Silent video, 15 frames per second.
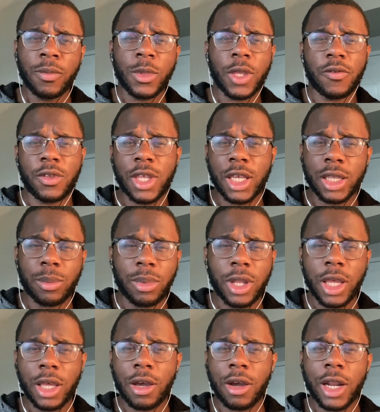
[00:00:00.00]
If you take the
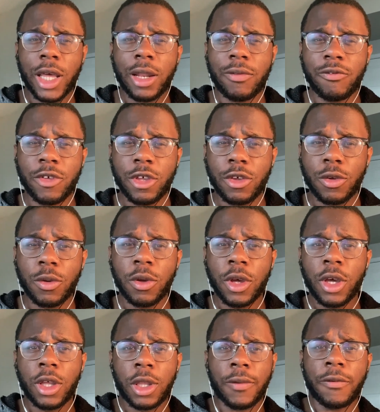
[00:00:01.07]
playing card out of view,
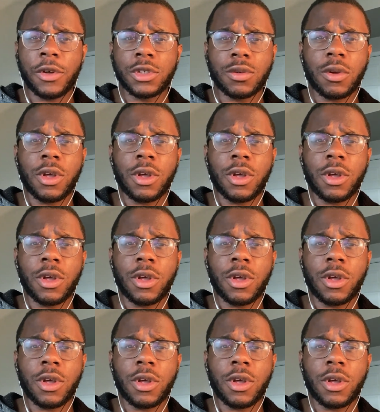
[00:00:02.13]
the virtual